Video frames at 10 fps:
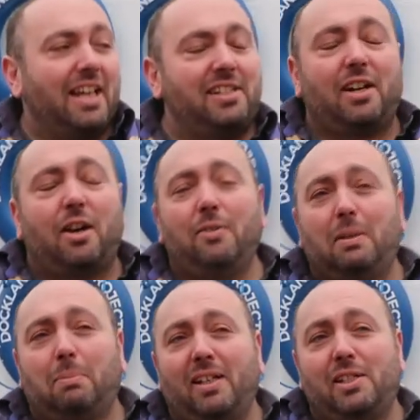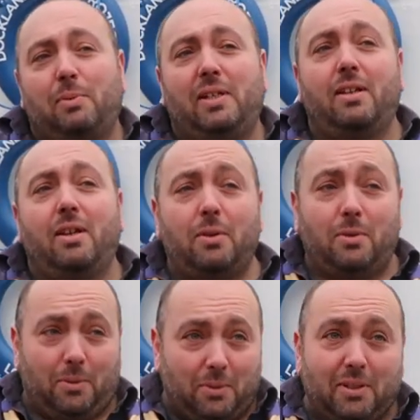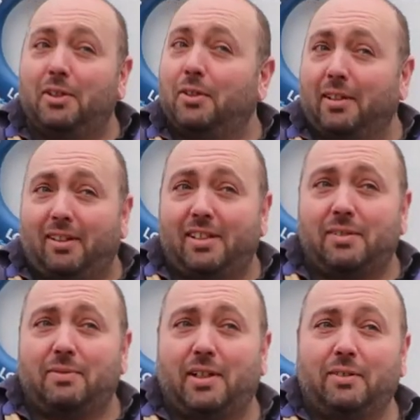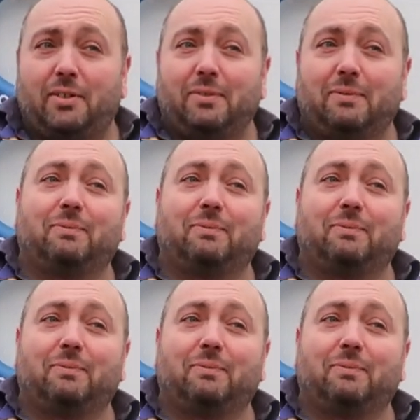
It's the only place we know that you can light a fire on.